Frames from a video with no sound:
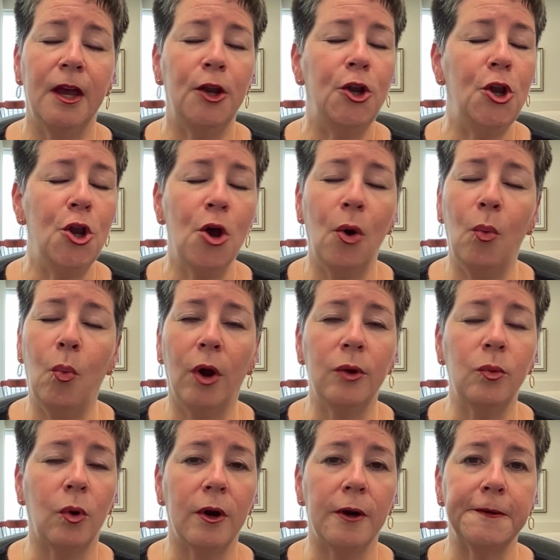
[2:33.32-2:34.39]
No
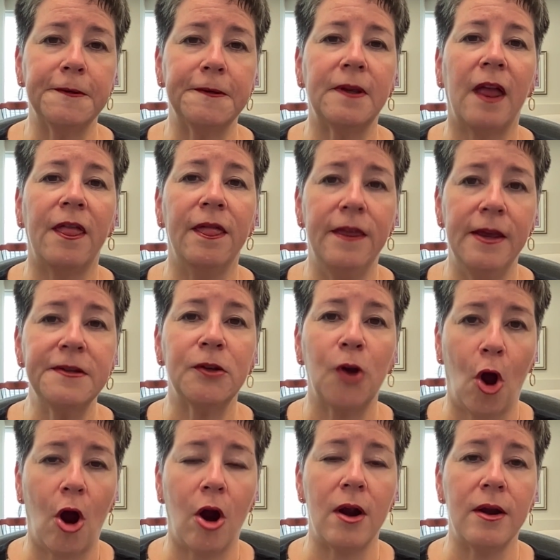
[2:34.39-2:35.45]
one works this
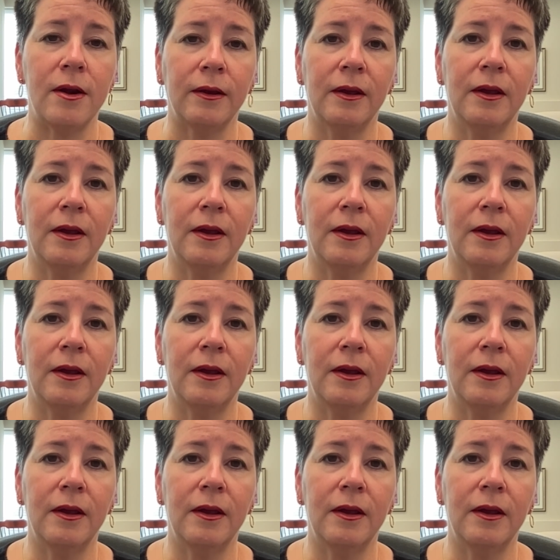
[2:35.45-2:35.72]
hard